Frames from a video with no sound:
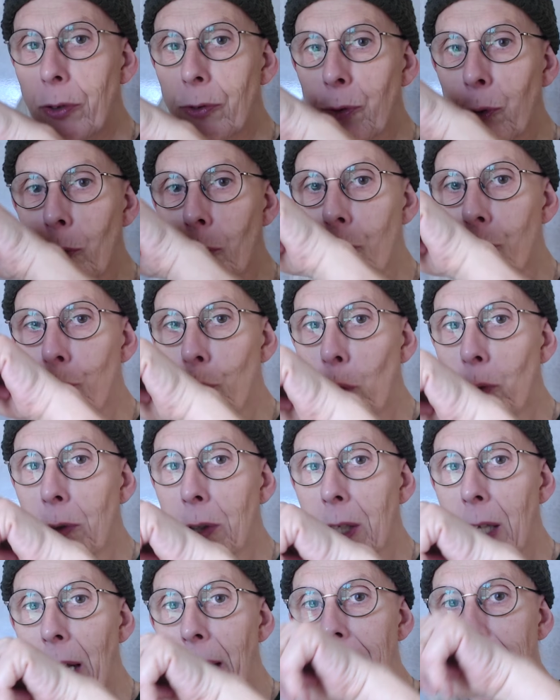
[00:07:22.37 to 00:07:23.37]
you can sort of draw
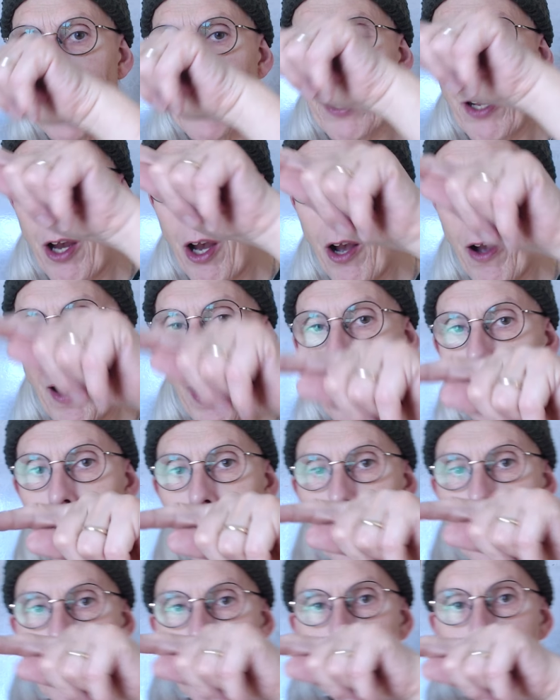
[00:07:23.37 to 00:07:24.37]
a line
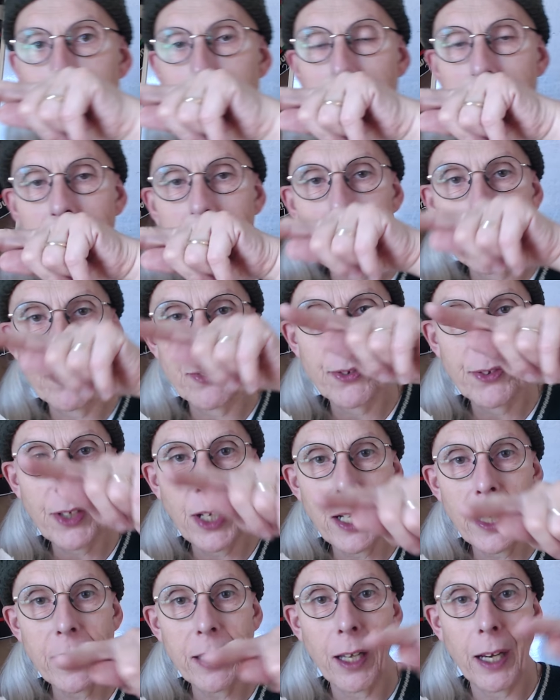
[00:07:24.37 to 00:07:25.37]
like it would be like the
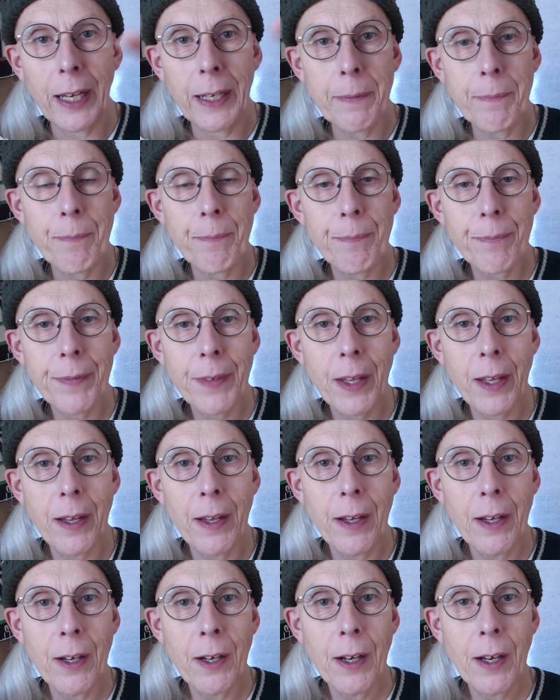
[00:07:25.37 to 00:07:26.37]
skyline,
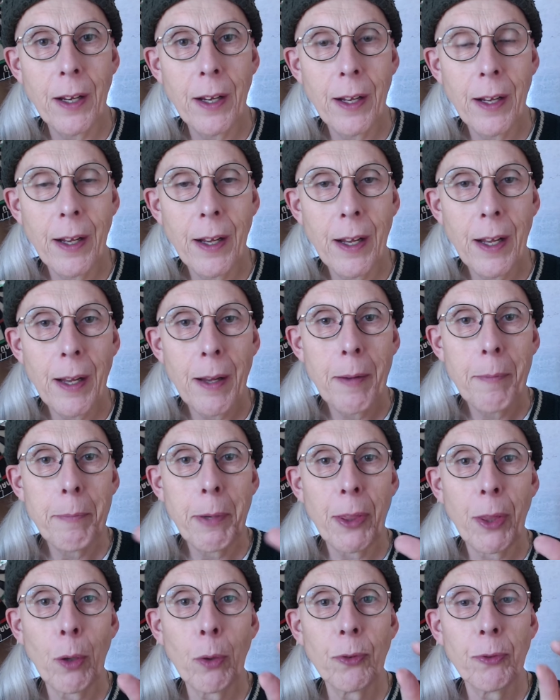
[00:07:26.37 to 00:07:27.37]

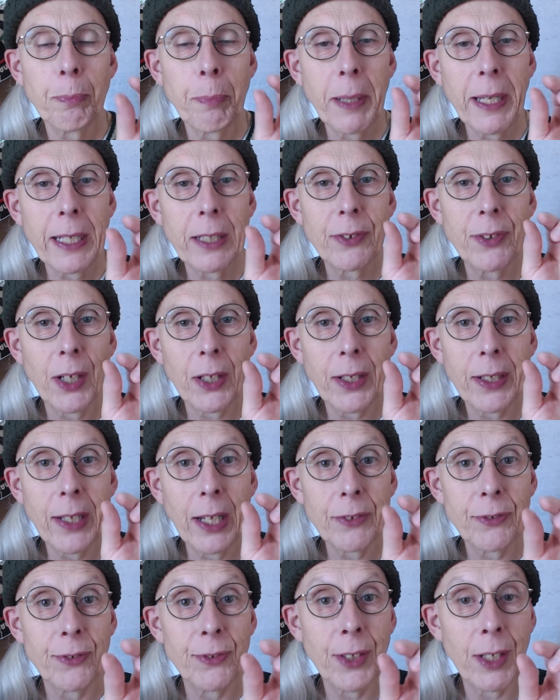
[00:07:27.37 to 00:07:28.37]
but those peaks aren't
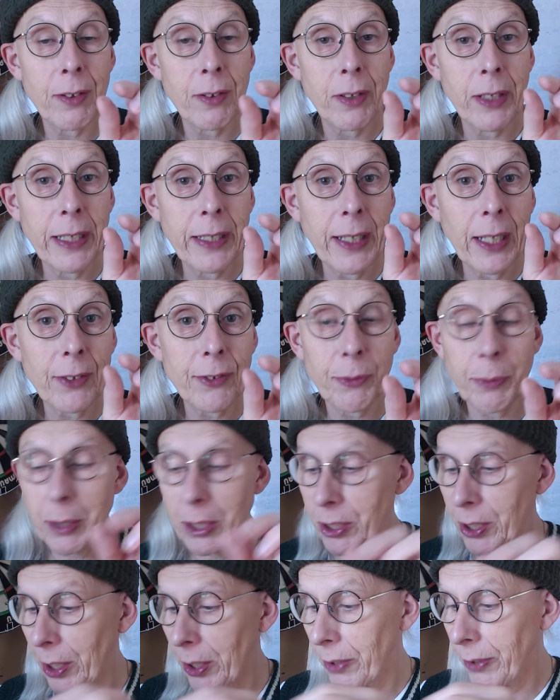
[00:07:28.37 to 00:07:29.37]
necessarily next to
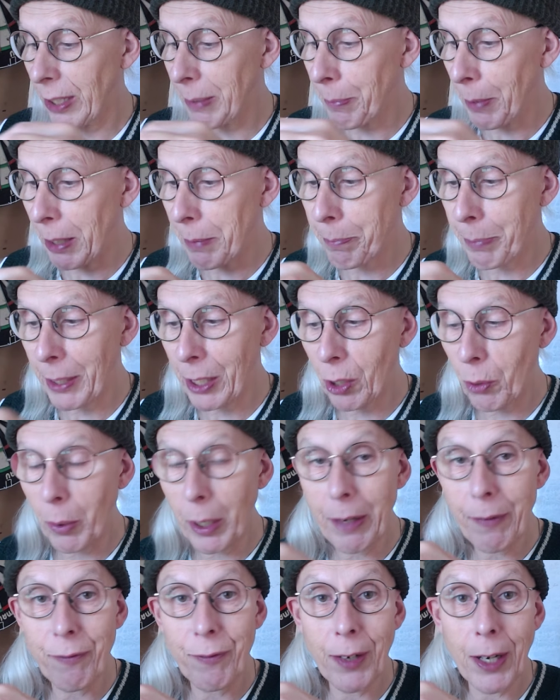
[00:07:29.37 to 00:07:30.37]
each other. They might be
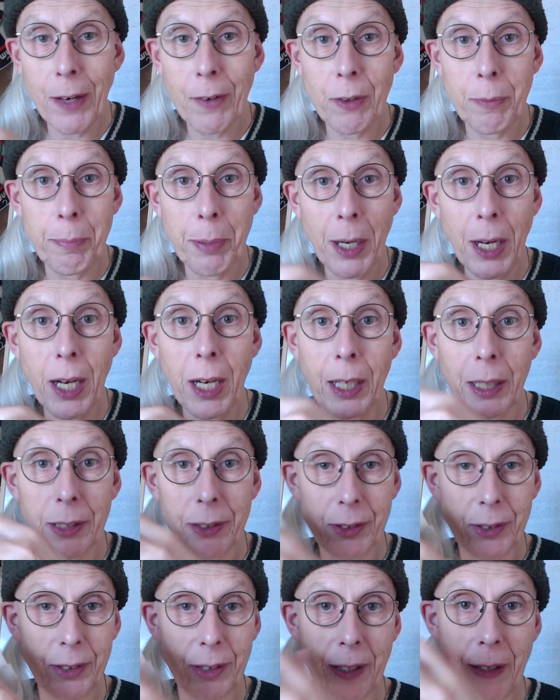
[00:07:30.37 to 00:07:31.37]
quite far
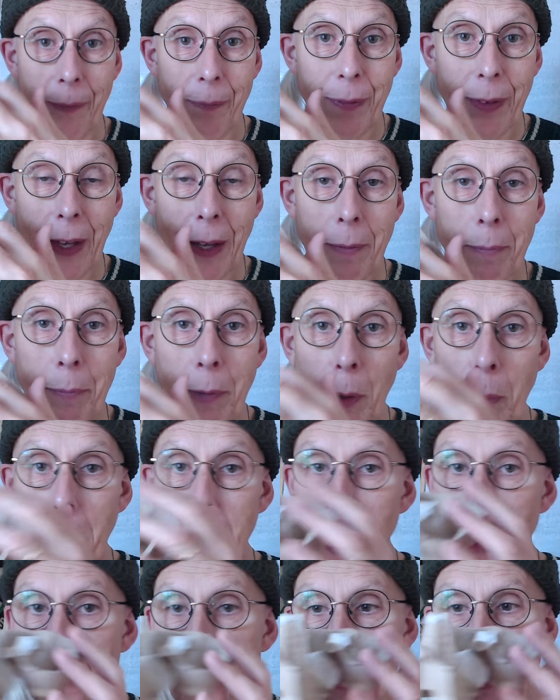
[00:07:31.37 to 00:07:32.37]
apart. But
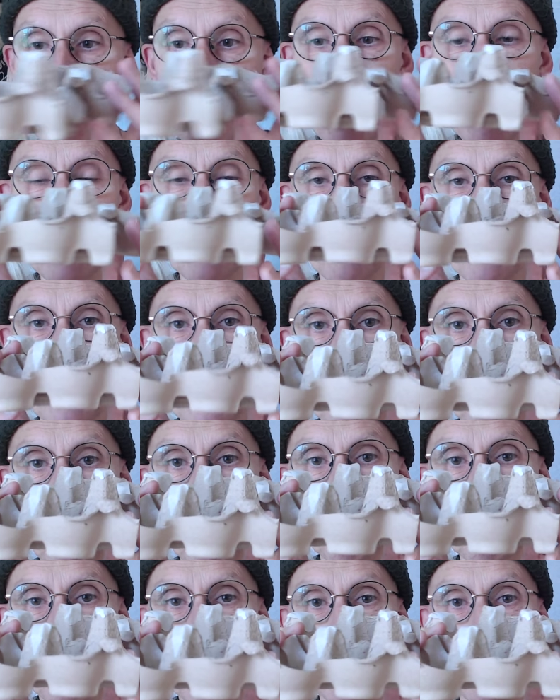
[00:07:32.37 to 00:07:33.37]
when you project it,
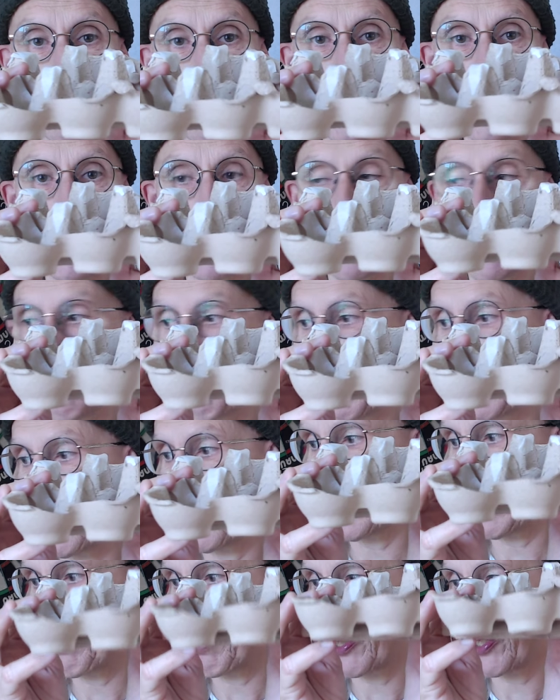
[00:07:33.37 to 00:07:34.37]
what I'm trying to say is that you basically